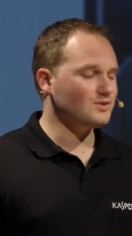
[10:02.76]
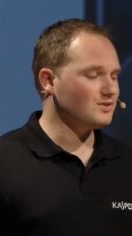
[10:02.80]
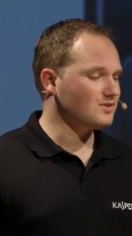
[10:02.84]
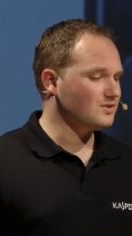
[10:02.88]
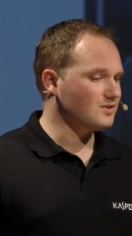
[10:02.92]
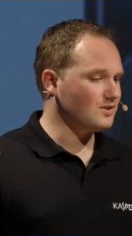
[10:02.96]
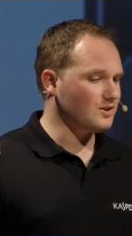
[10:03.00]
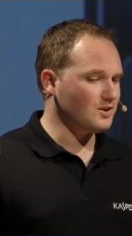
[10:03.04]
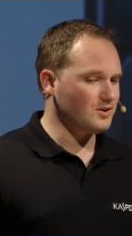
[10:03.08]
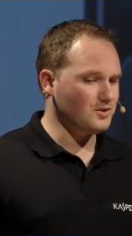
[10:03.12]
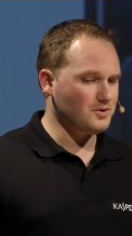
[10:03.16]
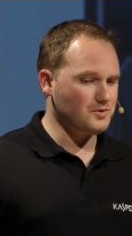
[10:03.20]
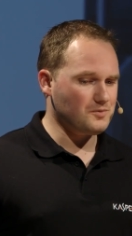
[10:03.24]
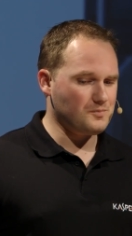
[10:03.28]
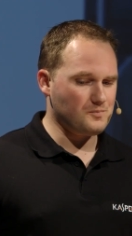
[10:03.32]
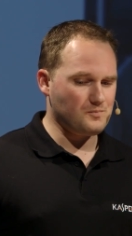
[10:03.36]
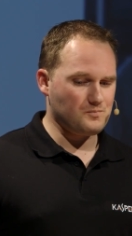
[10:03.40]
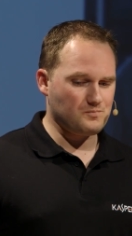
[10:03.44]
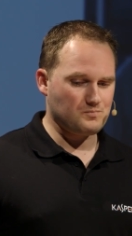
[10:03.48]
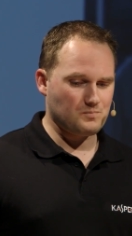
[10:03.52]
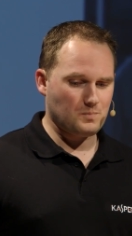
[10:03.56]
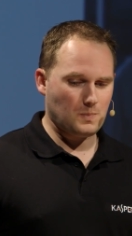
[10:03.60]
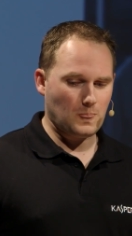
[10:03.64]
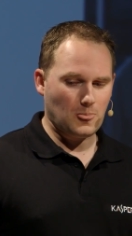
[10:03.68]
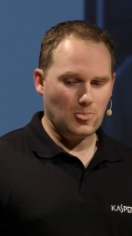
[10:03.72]
also
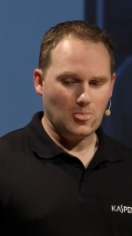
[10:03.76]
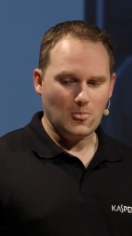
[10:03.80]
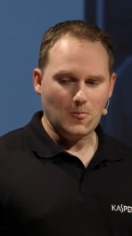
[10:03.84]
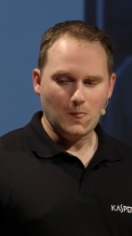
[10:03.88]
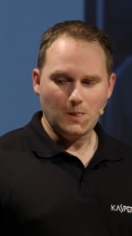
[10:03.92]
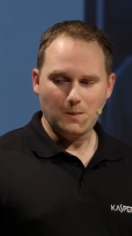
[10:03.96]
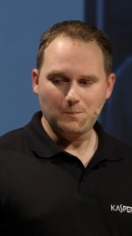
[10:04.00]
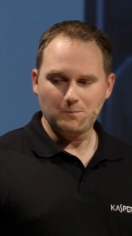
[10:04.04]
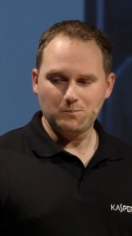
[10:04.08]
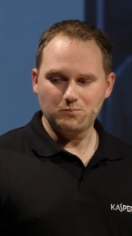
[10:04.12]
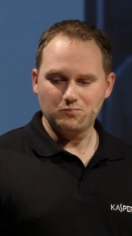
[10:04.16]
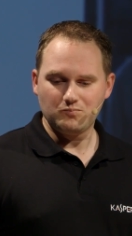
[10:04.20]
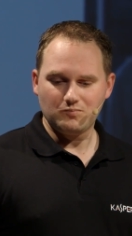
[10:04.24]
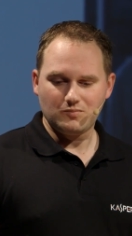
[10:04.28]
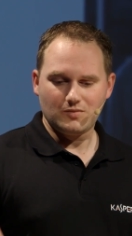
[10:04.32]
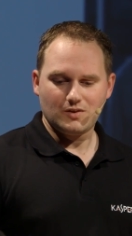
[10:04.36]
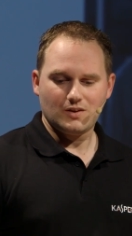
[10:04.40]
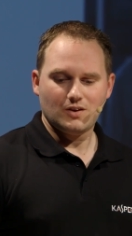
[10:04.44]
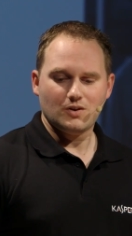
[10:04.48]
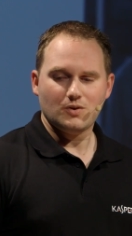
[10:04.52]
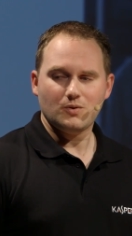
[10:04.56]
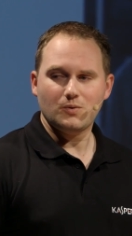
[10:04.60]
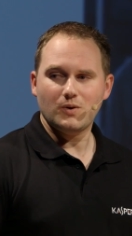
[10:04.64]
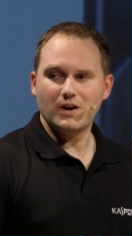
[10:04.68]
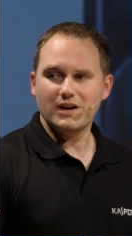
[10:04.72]

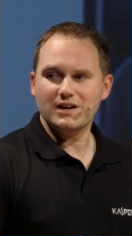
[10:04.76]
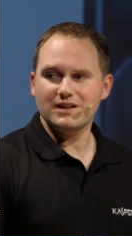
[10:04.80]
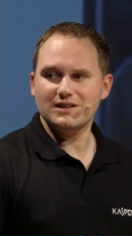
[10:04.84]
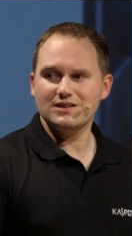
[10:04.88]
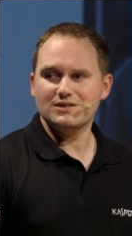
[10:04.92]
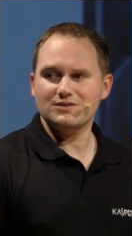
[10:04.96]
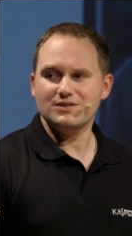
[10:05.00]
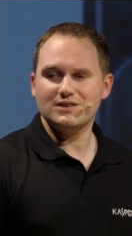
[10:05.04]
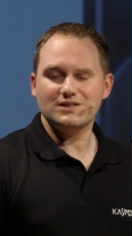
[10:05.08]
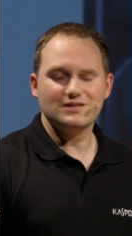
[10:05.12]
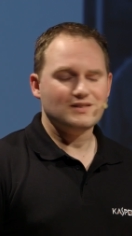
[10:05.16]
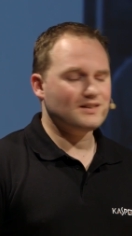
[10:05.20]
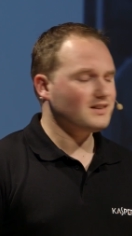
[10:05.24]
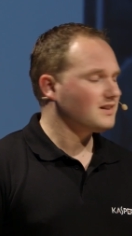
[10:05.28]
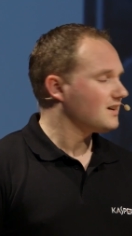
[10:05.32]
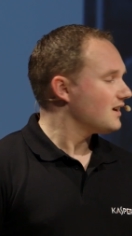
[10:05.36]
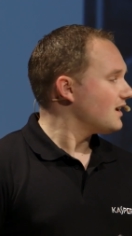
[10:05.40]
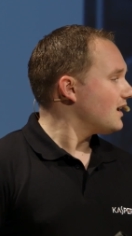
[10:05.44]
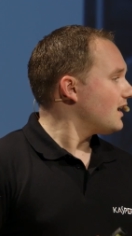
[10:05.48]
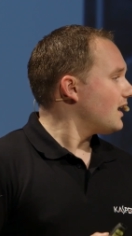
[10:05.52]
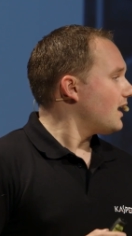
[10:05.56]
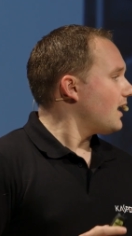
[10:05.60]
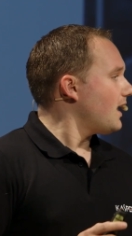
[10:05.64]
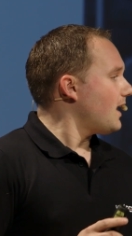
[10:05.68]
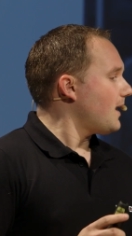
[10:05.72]
quite interesting,
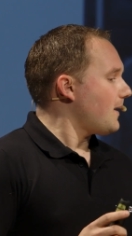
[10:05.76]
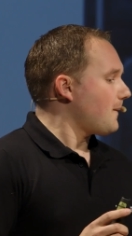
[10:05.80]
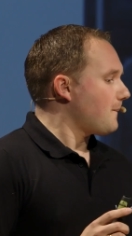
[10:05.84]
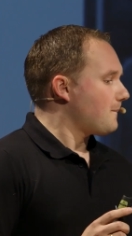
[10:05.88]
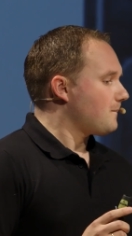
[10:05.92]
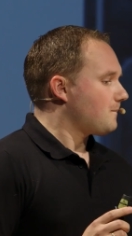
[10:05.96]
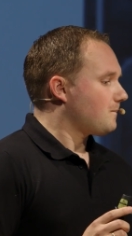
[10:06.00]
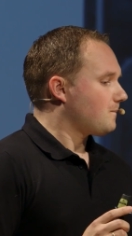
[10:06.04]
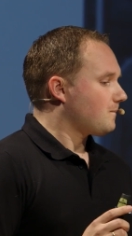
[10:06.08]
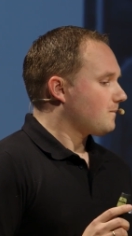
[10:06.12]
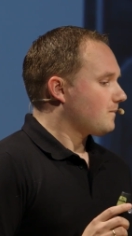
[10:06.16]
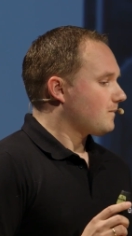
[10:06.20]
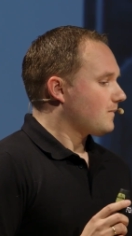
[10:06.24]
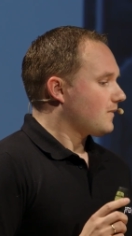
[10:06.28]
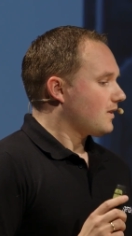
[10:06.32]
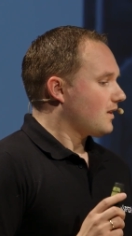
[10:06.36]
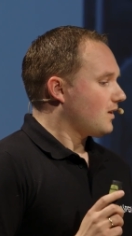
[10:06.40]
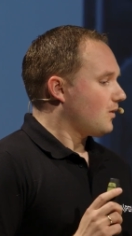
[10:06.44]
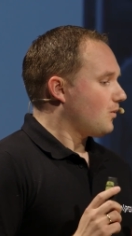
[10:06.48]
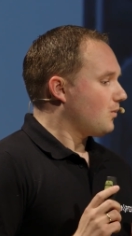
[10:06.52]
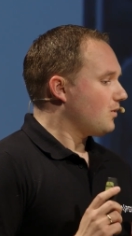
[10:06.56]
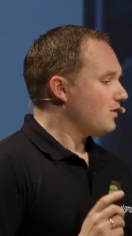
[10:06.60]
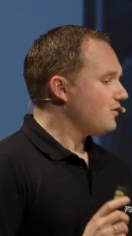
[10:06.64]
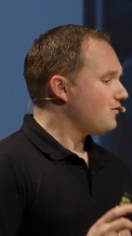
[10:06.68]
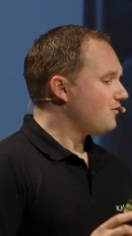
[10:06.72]

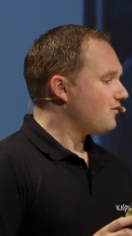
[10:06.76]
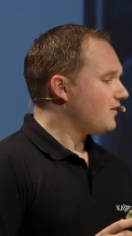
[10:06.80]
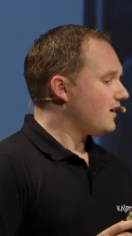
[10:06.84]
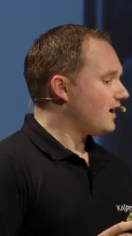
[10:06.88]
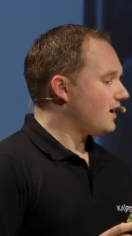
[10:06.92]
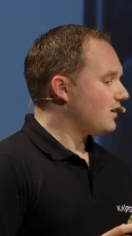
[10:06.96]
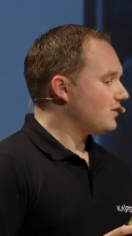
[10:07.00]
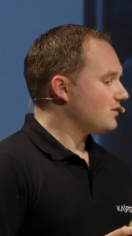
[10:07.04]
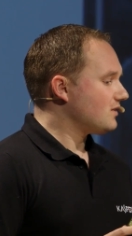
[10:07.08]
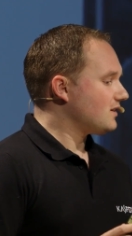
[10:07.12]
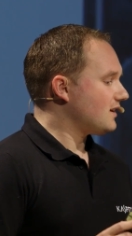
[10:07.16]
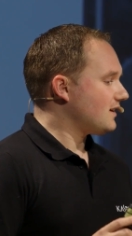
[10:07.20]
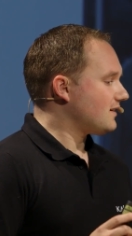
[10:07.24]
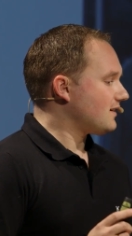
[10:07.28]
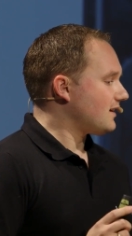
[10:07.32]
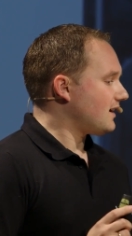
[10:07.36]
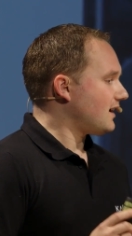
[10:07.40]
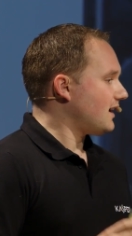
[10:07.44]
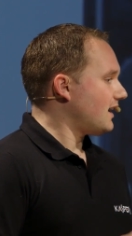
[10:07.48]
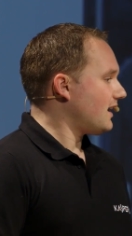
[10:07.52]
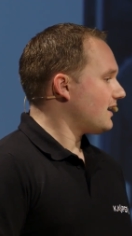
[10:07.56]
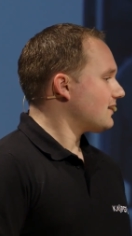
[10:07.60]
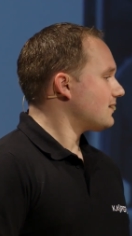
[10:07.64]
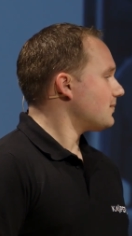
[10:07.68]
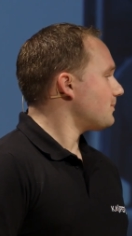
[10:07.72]
we found that they
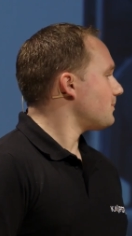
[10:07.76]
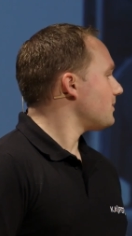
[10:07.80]
hacked a